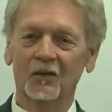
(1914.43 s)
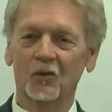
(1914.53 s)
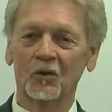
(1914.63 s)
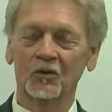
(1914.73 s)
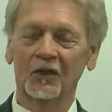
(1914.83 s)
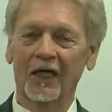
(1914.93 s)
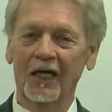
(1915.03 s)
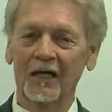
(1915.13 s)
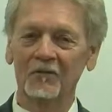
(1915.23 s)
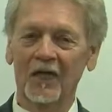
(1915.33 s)
In order to
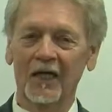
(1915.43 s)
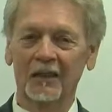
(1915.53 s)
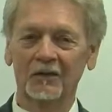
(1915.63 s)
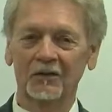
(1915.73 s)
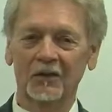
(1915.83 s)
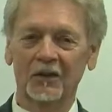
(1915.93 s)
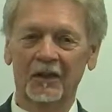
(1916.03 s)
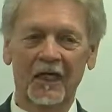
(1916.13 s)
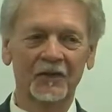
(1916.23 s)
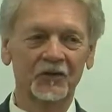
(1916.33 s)
have that,
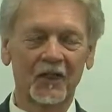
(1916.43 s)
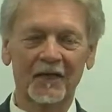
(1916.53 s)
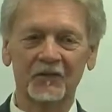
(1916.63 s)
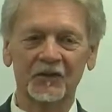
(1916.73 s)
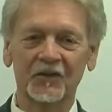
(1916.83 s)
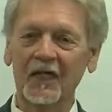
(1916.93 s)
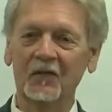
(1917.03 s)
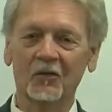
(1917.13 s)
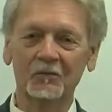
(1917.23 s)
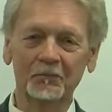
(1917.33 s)
it has to have a
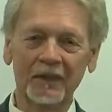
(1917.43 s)
sacred